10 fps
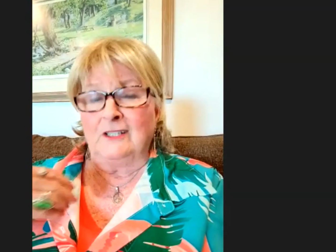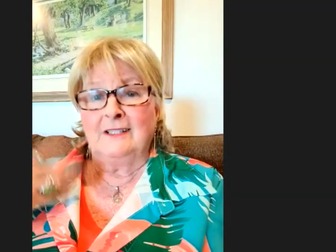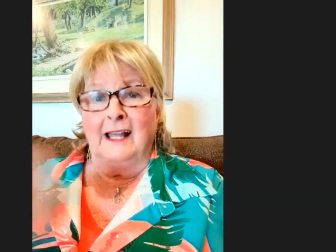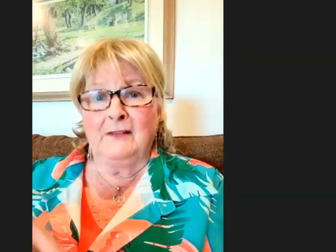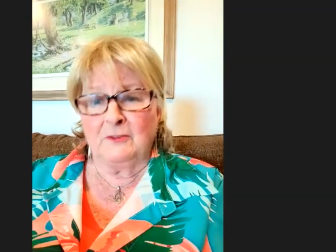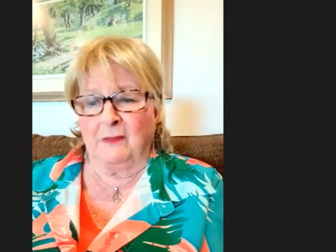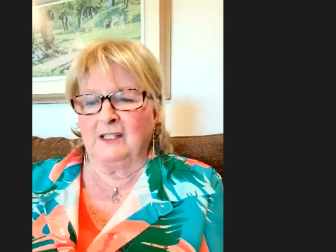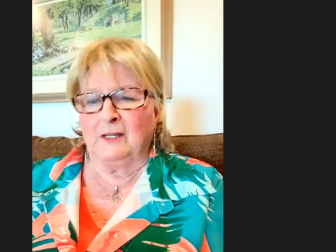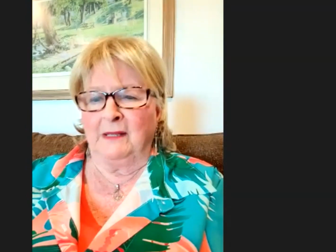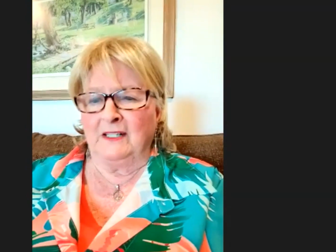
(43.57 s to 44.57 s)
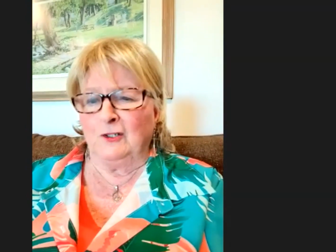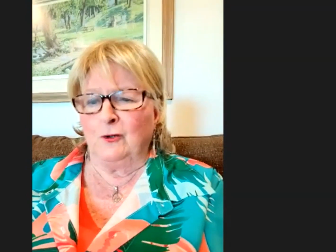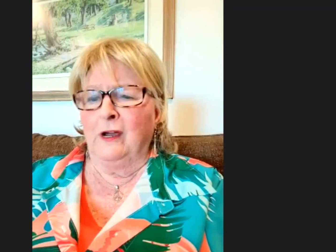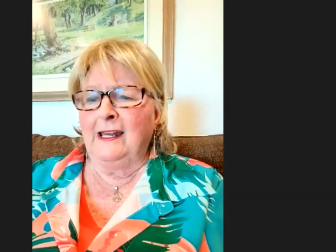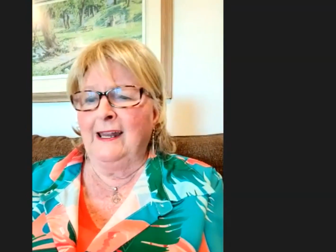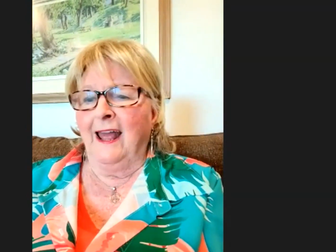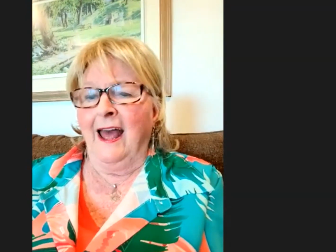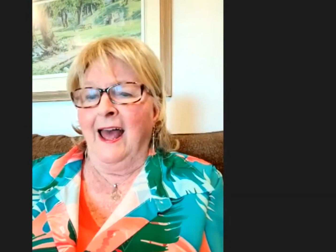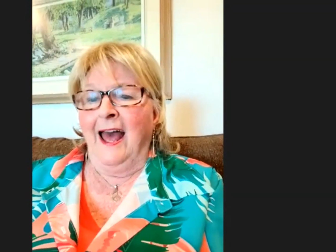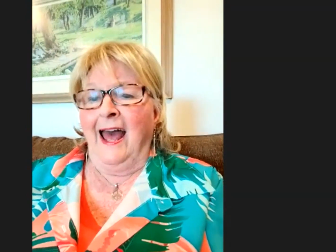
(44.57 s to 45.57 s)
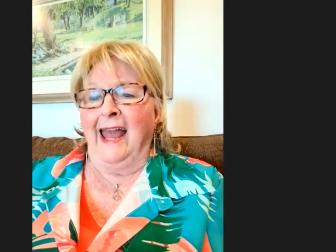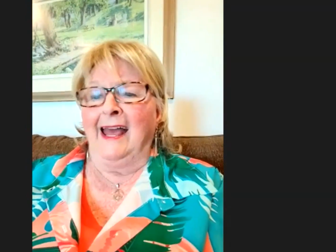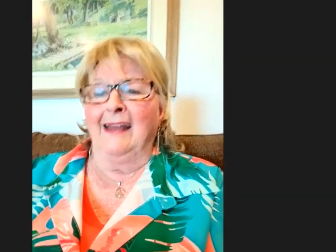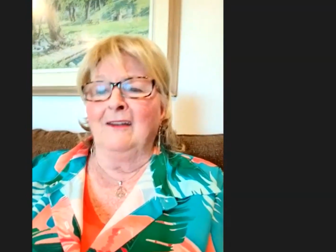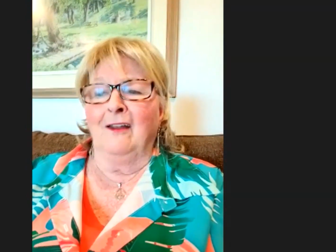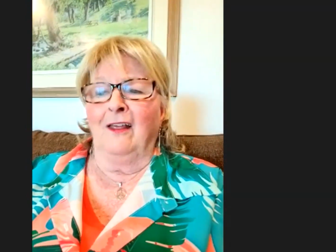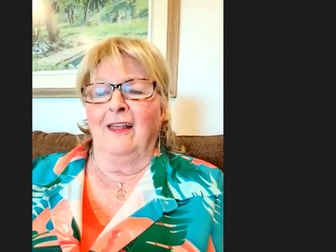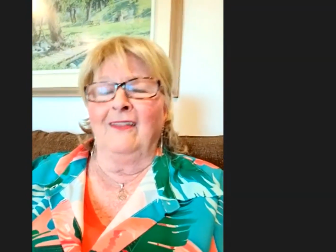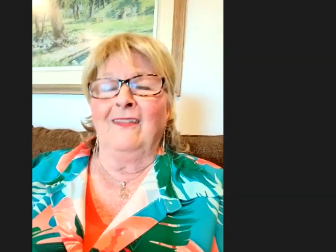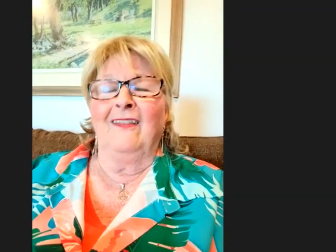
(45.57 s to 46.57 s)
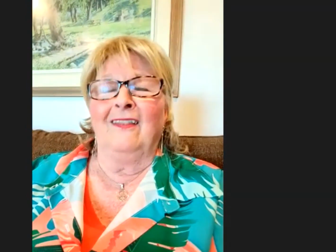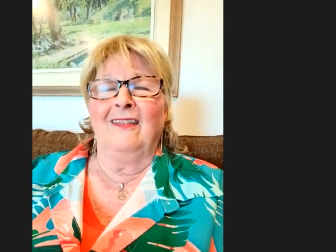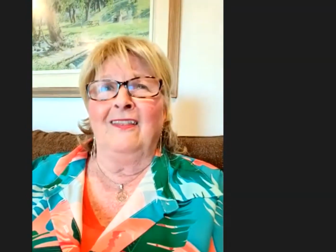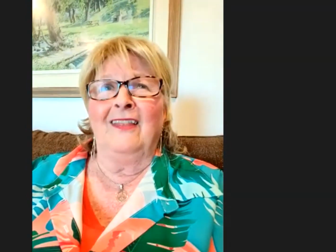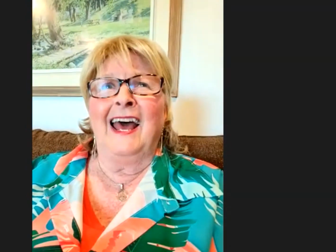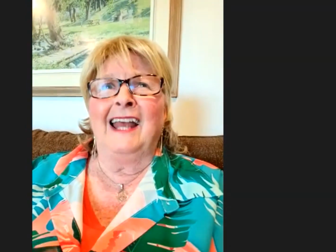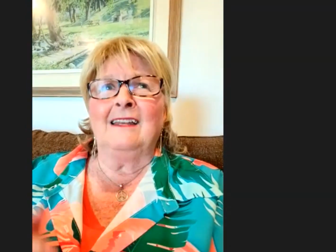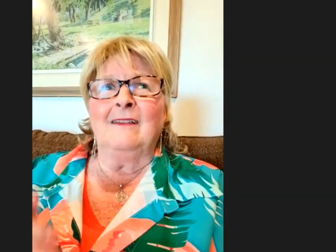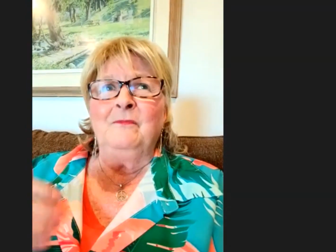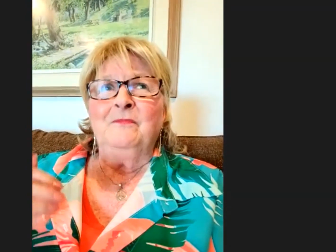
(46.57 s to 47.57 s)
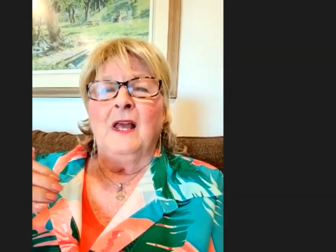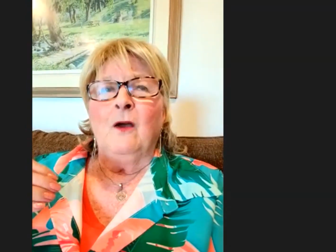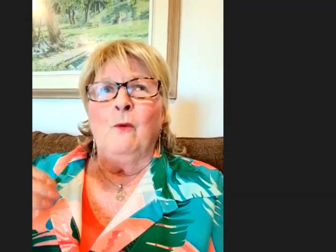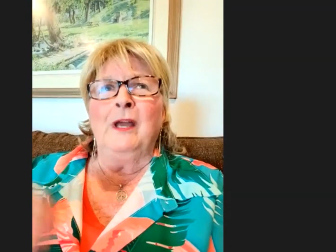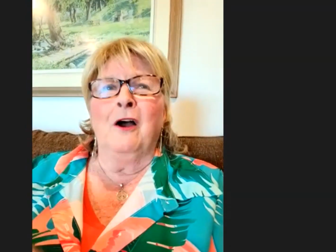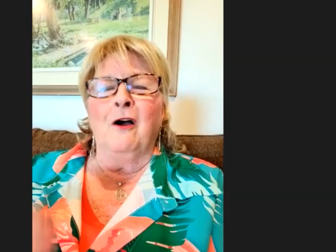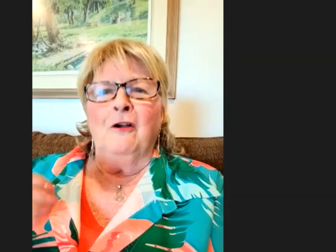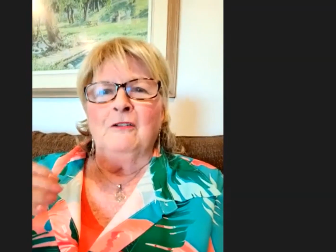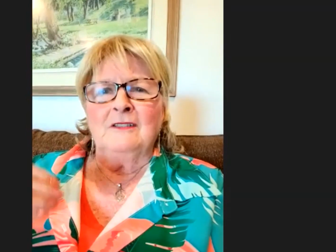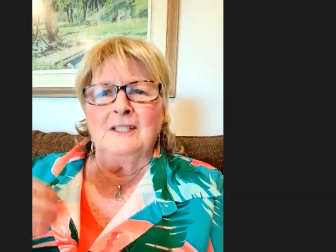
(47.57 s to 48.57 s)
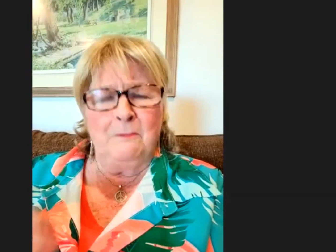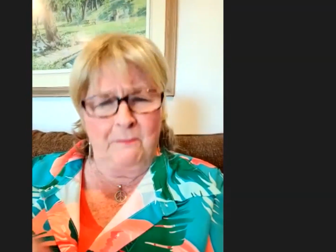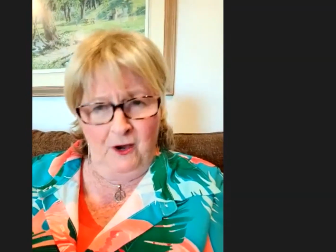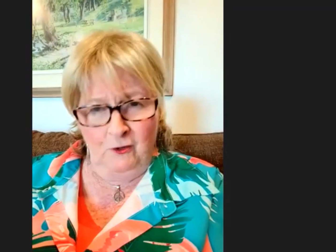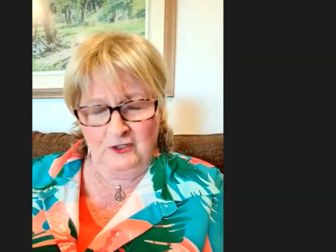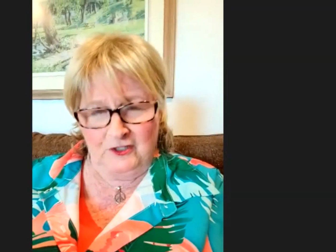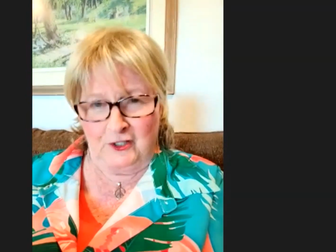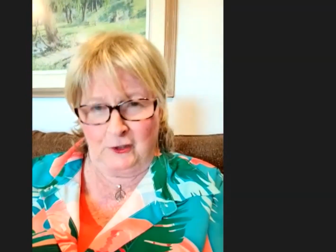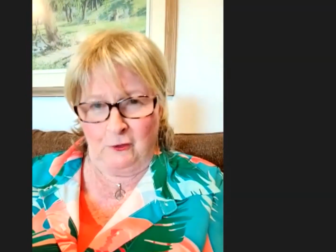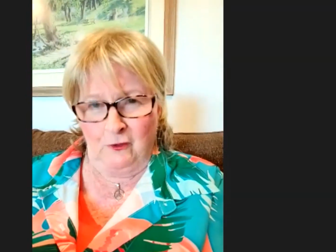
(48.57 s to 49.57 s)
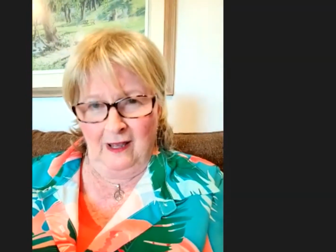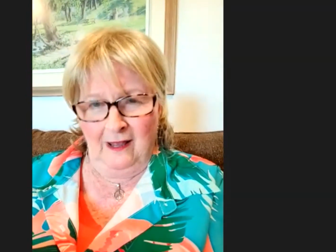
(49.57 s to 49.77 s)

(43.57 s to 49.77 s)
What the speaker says: Life's meant to be enjoyed, and that we are supposed to